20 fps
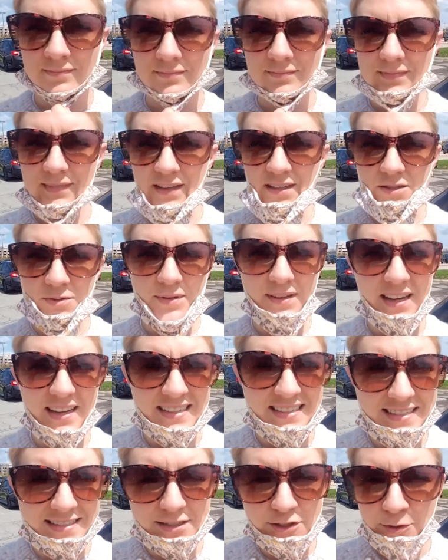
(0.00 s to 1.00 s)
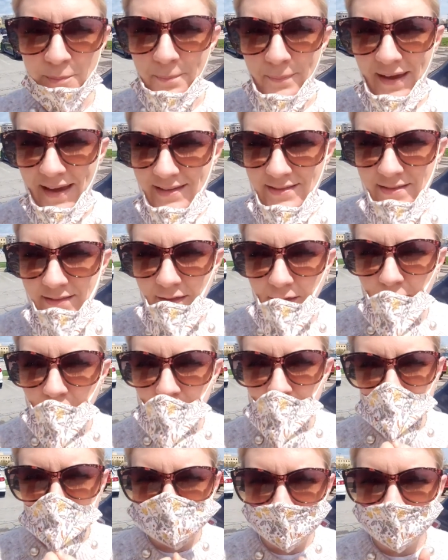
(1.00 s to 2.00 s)
Guess we gotta still mask up.
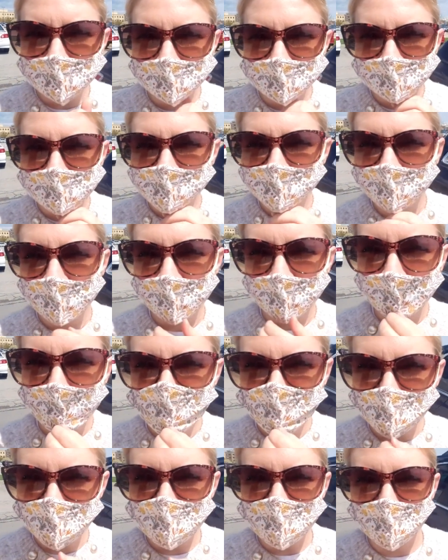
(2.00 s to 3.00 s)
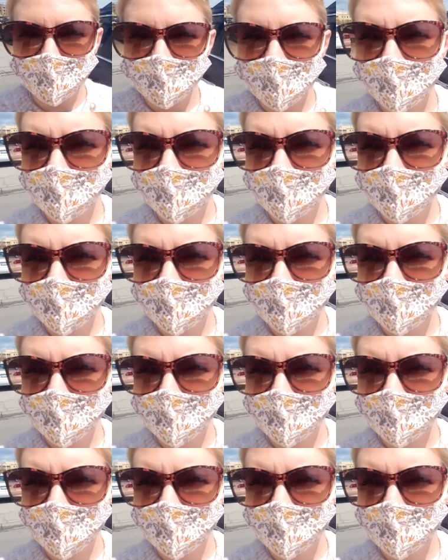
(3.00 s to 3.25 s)
Let's go see what they've